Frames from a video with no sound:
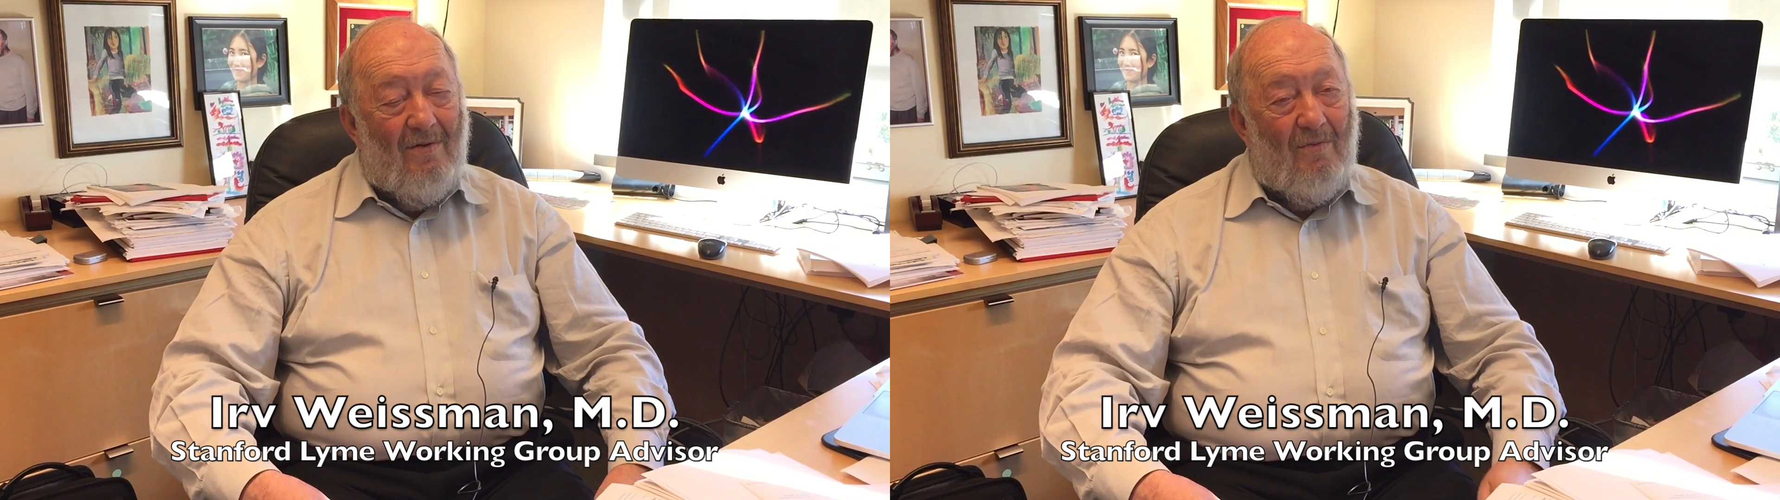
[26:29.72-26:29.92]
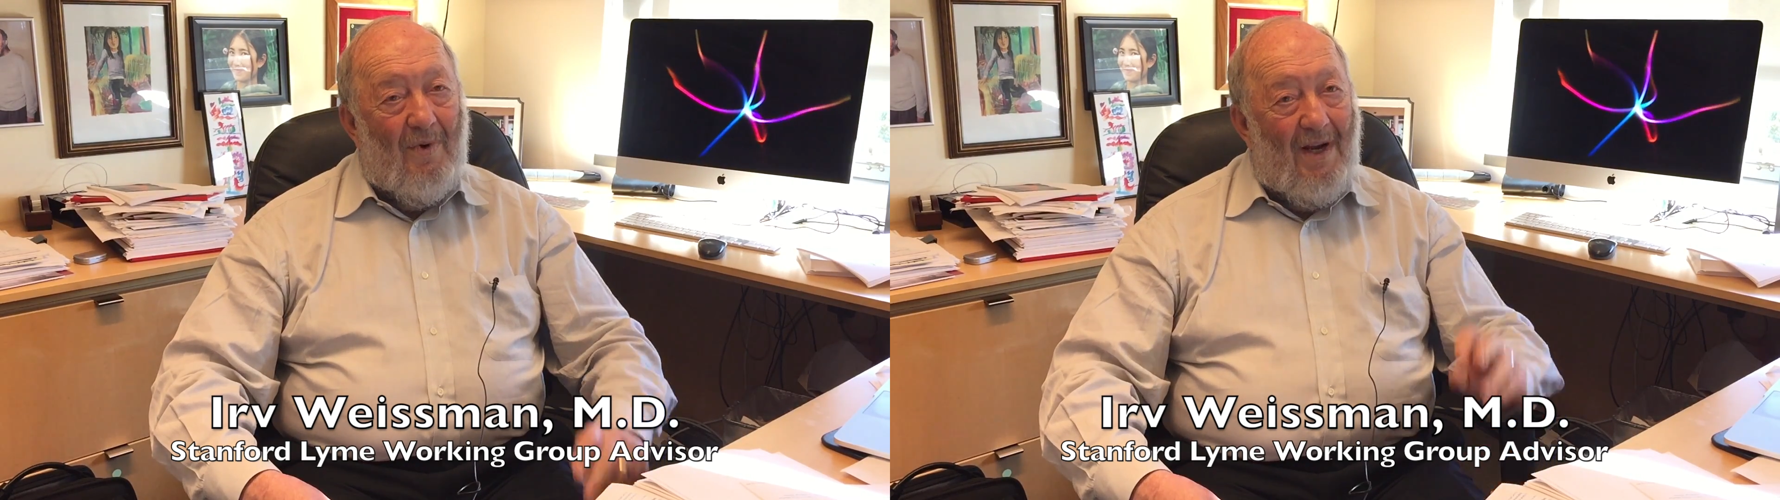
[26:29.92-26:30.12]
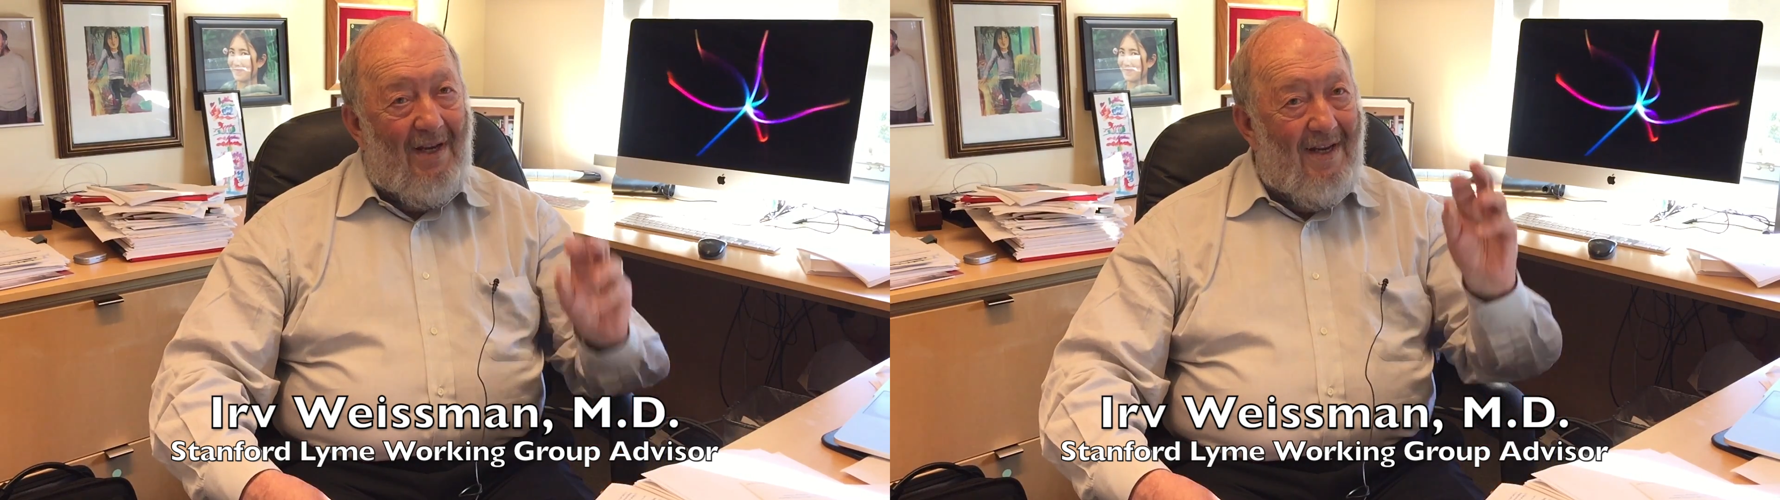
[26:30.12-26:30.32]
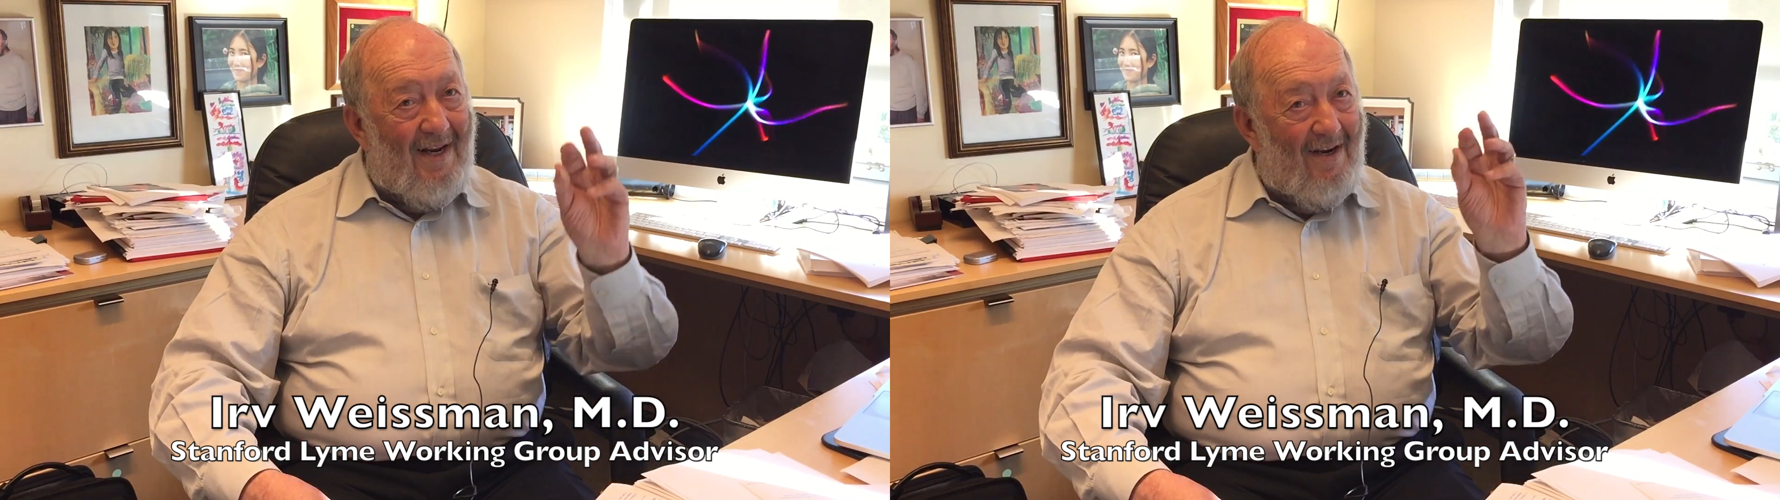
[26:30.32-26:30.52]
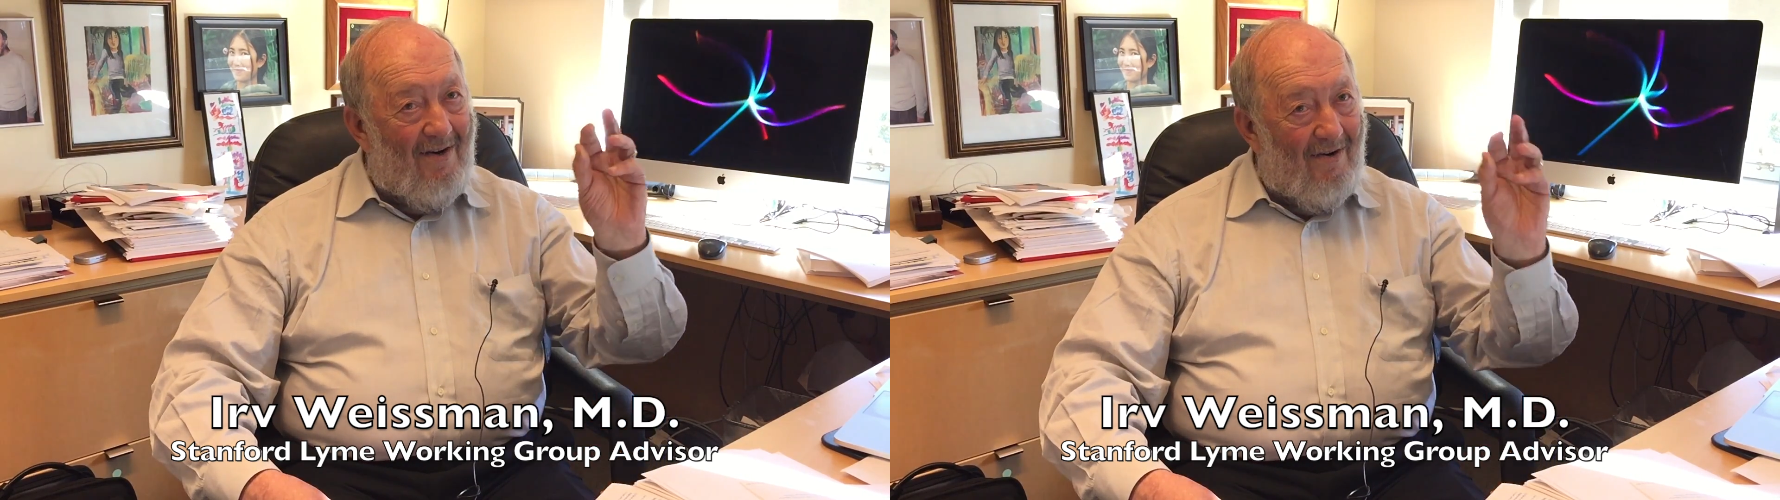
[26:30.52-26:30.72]
We did
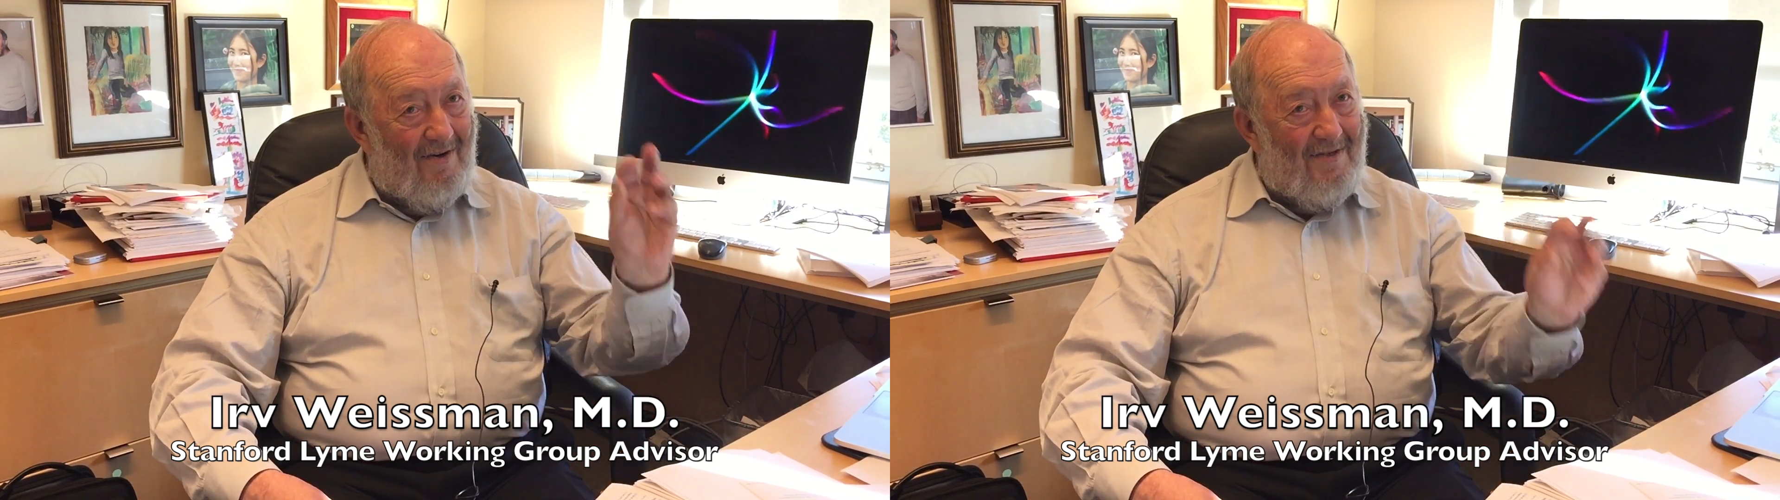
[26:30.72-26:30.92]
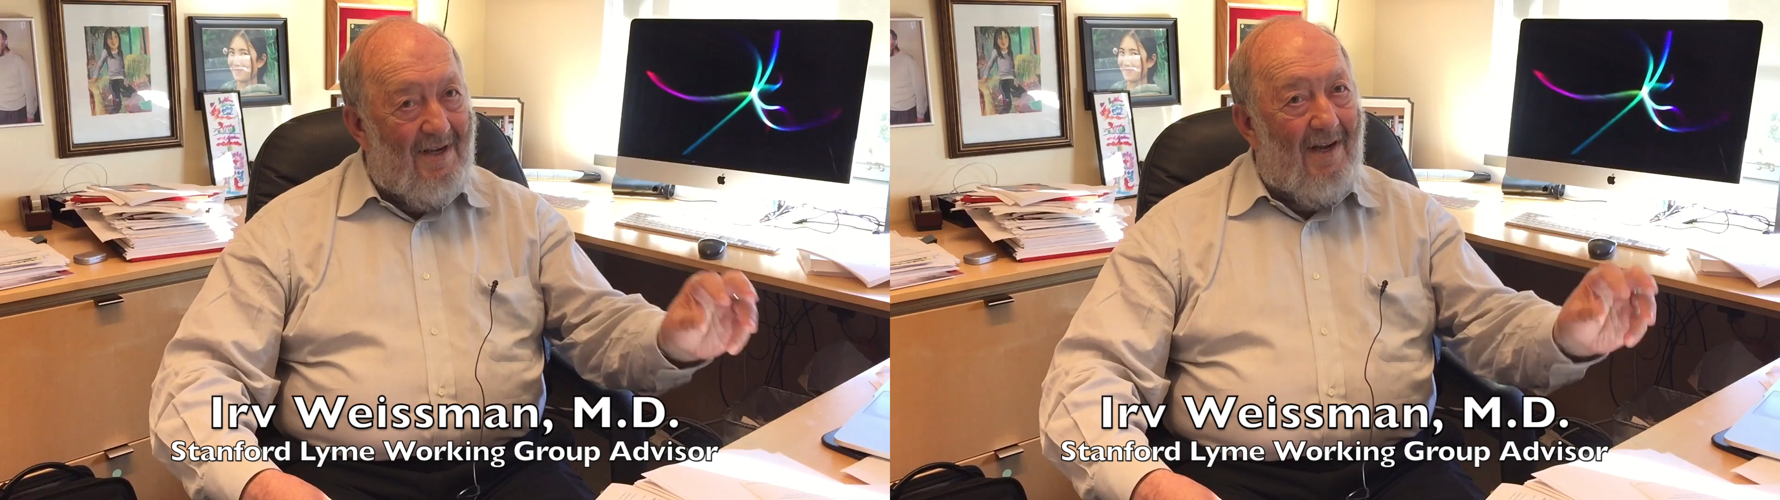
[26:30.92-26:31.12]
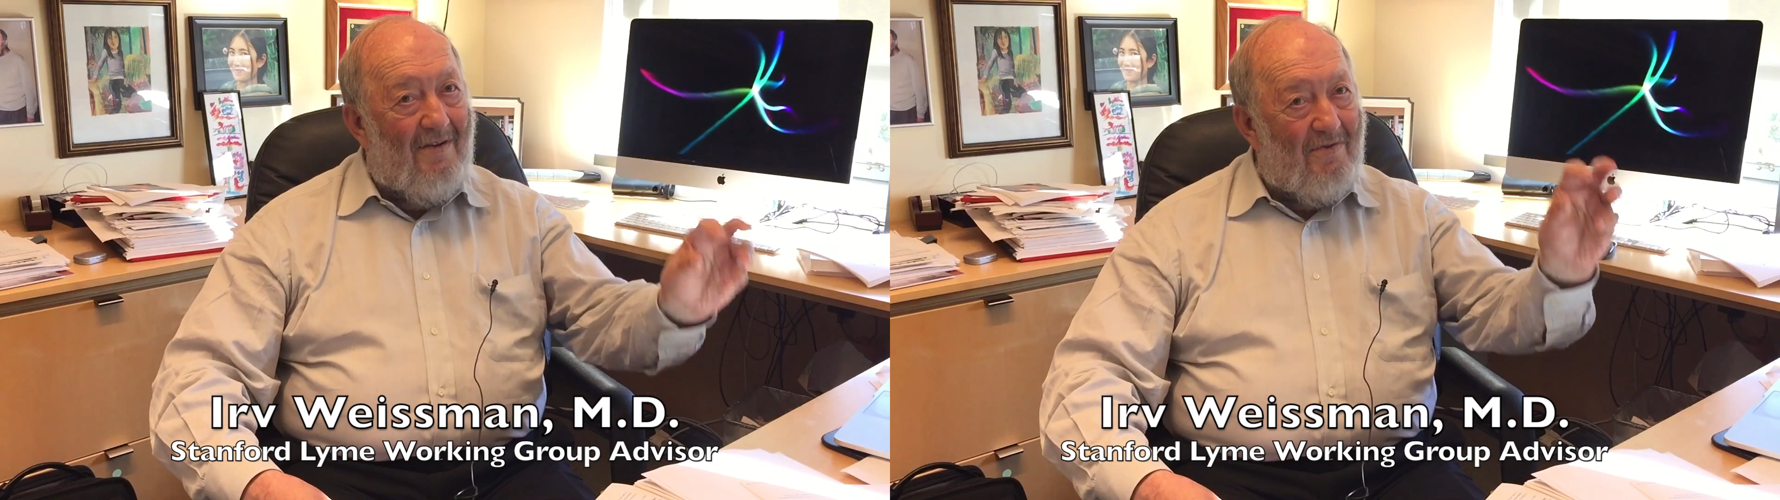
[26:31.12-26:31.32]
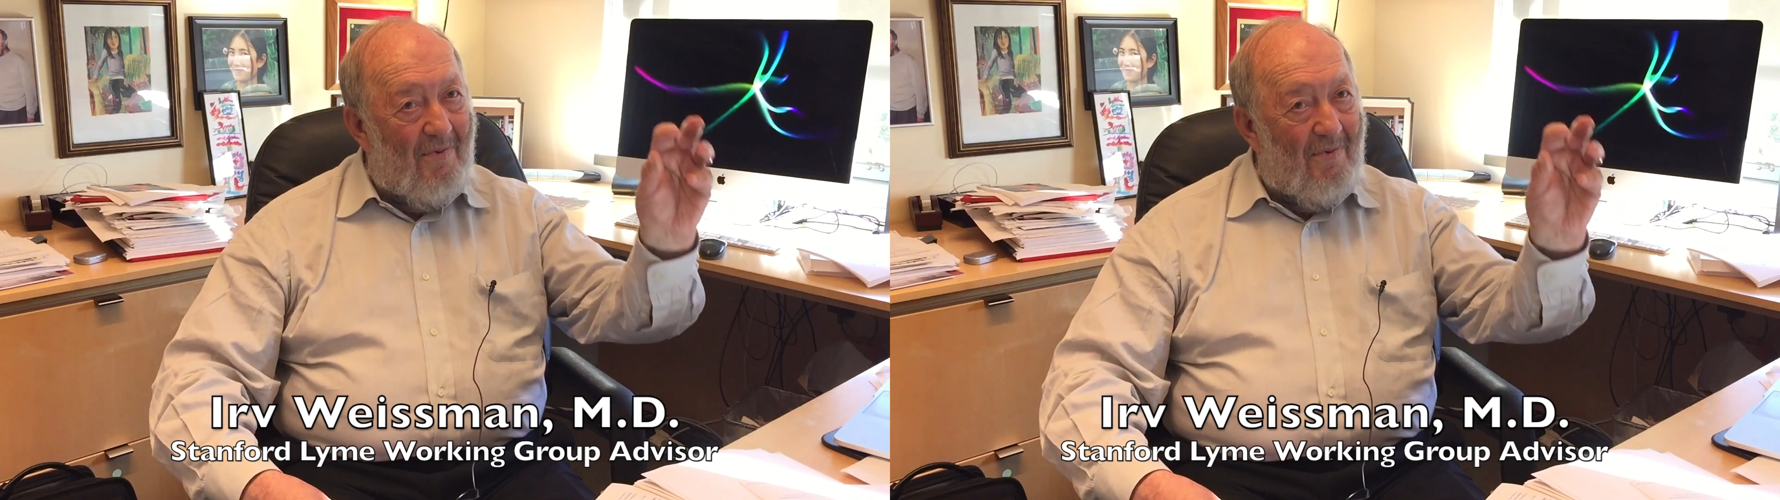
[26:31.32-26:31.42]
it ourselves,